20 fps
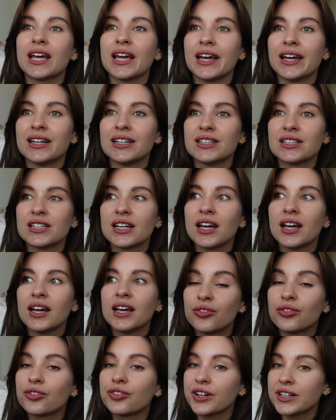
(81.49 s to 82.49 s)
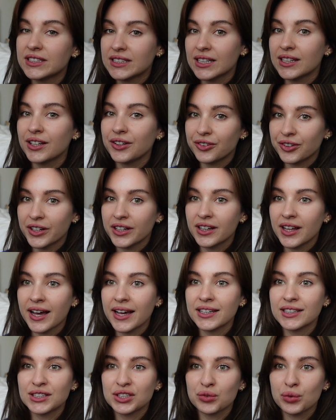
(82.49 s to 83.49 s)
and recently
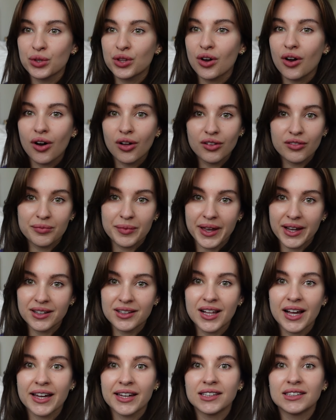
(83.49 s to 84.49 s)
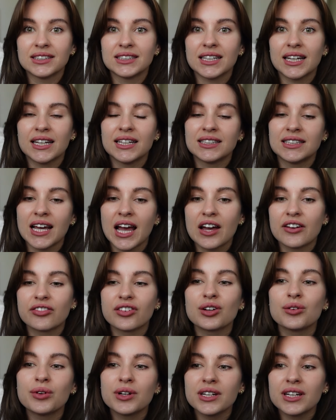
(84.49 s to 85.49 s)
realized with all of my clients is
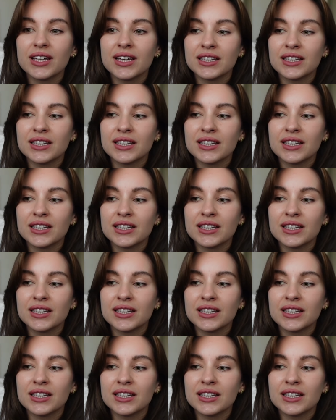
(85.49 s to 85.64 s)
everyone